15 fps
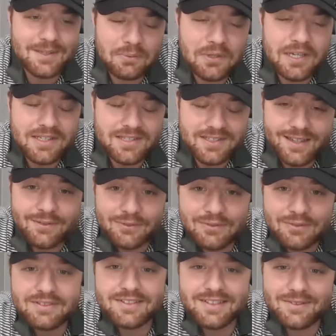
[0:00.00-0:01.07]
to play
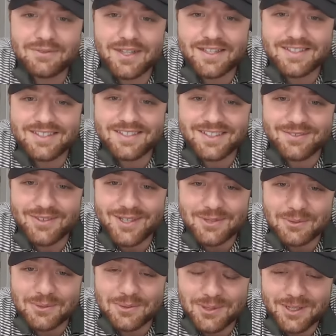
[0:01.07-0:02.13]
safe, if that's
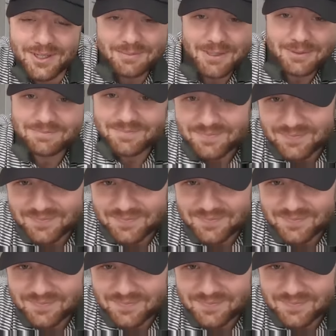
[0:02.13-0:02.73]
what we're talking about.